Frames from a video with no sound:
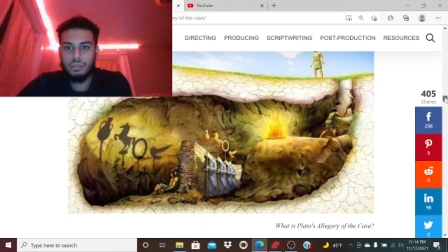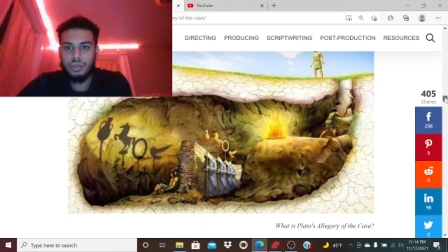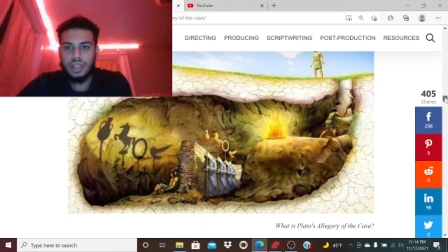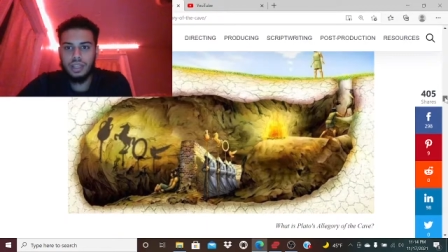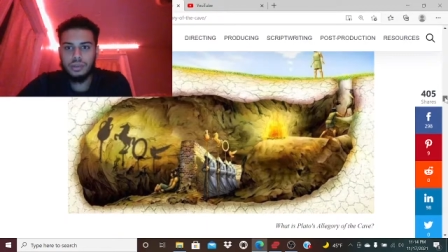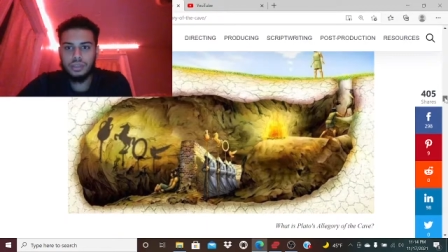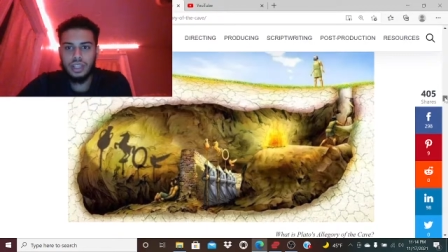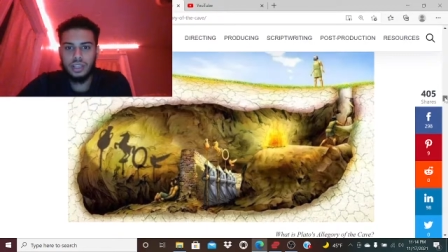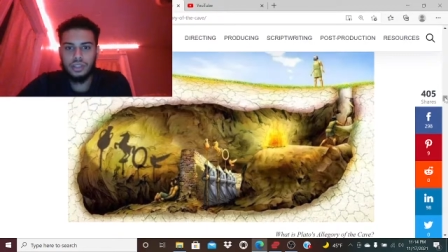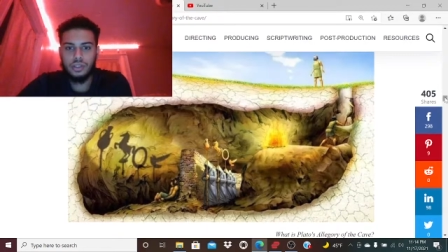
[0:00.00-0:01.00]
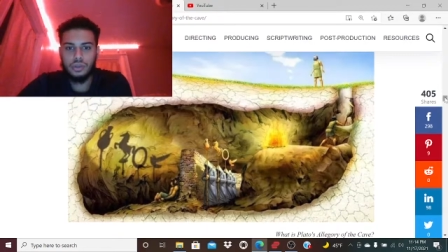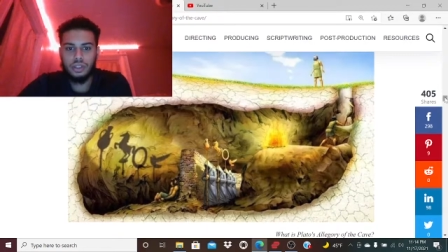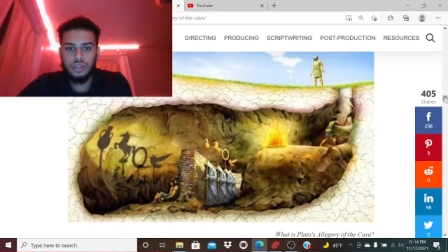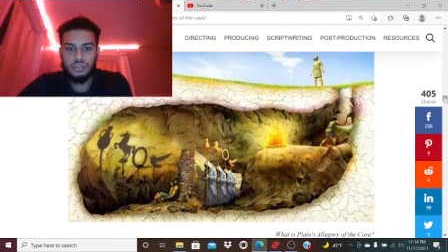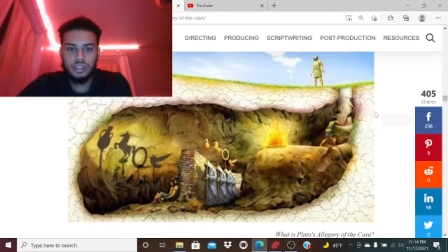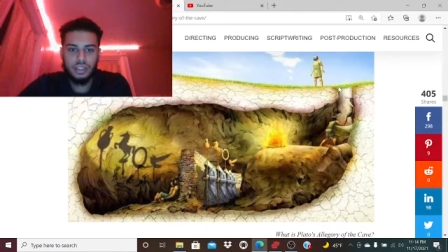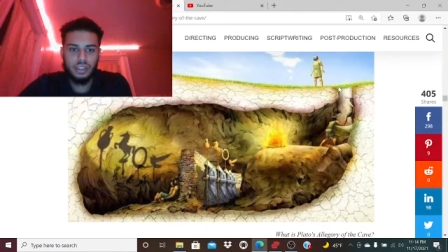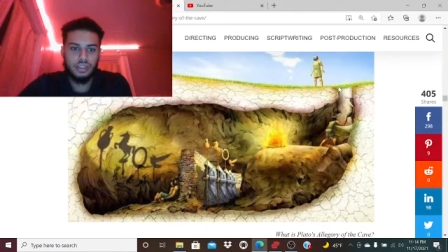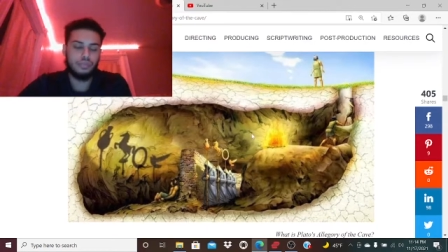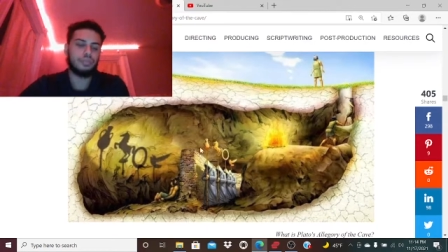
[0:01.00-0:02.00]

Plato's allegory of the cave.